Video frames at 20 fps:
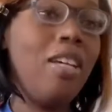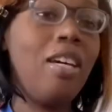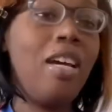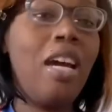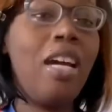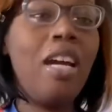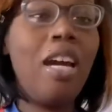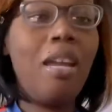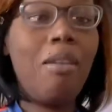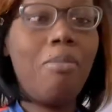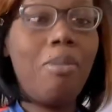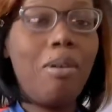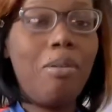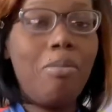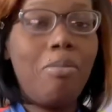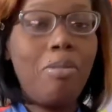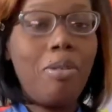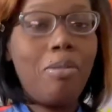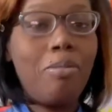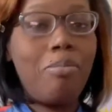I got a baby
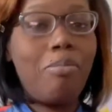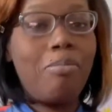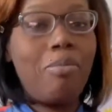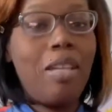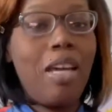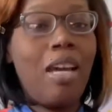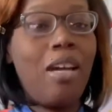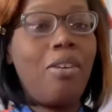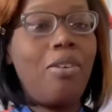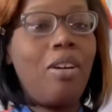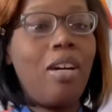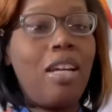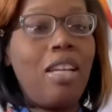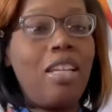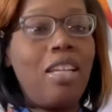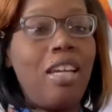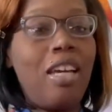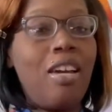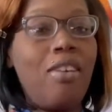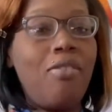bump now. I
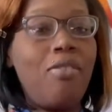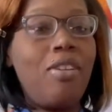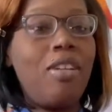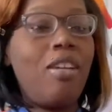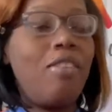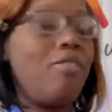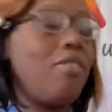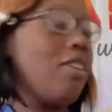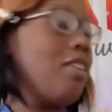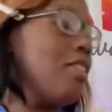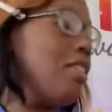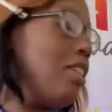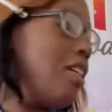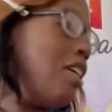didn't have one at first.